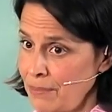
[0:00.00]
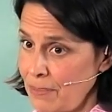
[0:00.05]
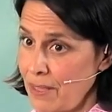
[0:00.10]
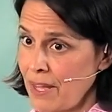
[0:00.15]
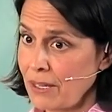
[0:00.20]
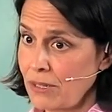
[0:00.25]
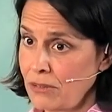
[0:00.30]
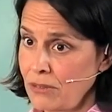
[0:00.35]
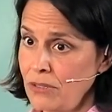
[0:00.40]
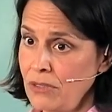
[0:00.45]

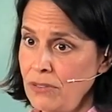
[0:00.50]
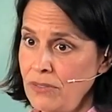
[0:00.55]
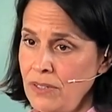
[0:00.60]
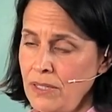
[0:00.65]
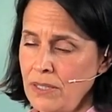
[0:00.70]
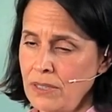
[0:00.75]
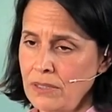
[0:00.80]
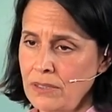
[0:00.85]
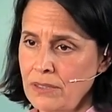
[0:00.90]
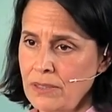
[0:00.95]
that groove
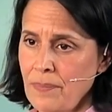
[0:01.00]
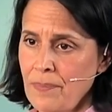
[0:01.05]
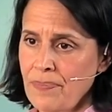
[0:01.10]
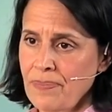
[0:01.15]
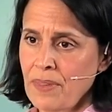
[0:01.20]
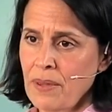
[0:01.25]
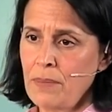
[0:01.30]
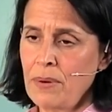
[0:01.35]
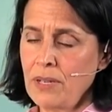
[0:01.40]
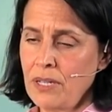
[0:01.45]
is.
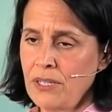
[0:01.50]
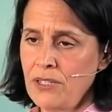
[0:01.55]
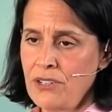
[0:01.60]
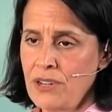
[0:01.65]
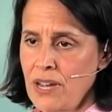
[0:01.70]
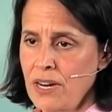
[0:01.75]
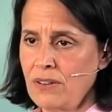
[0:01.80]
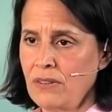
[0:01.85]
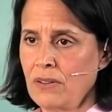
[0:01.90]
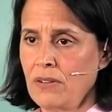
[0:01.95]
But in
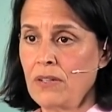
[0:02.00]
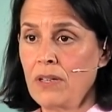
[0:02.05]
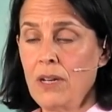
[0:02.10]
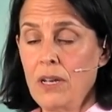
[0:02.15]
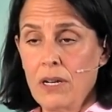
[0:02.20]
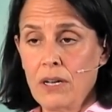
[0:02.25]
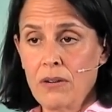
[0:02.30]
general,